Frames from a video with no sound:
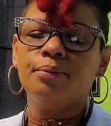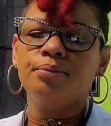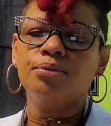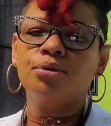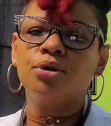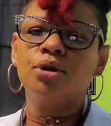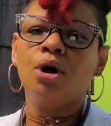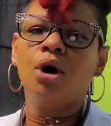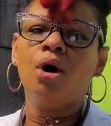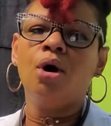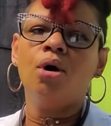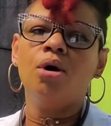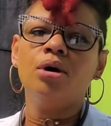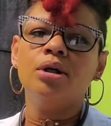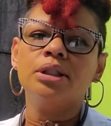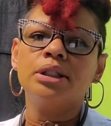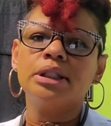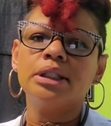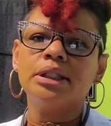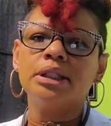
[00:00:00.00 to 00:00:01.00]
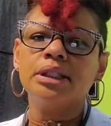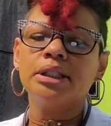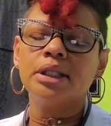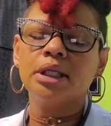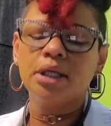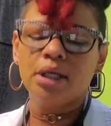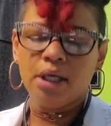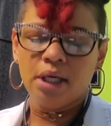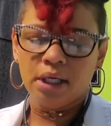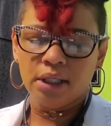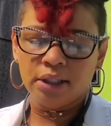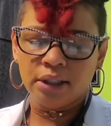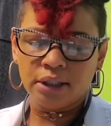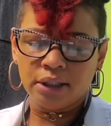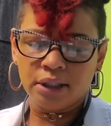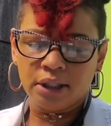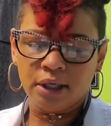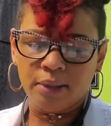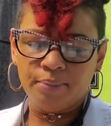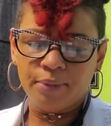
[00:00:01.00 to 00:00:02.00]
causes
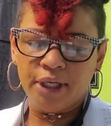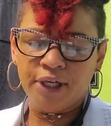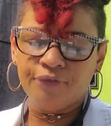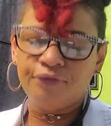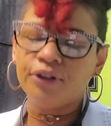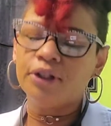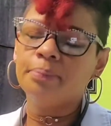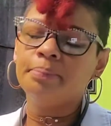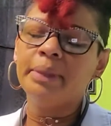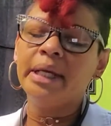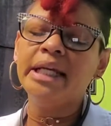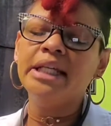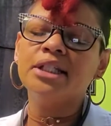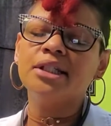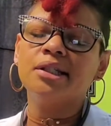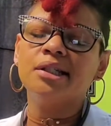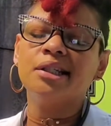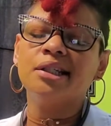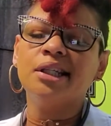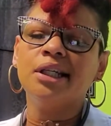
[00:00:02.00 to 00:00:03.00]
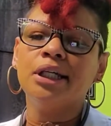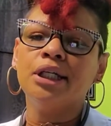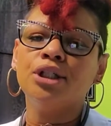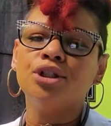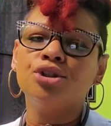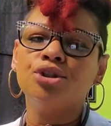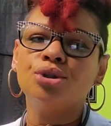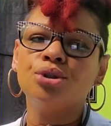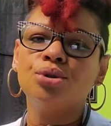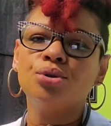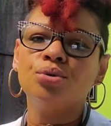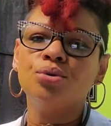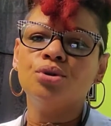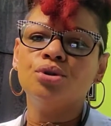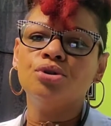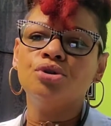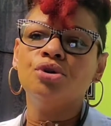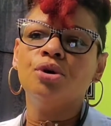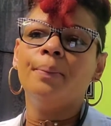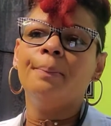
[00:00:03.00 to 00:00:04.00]
some inflammation into
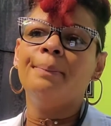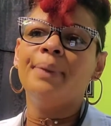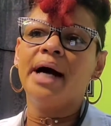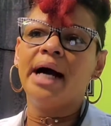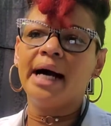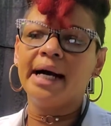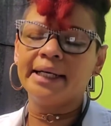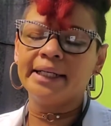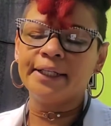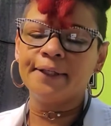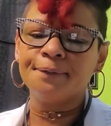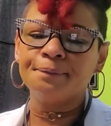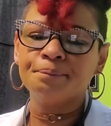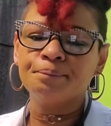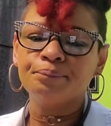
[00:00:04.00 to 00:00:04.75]
your body,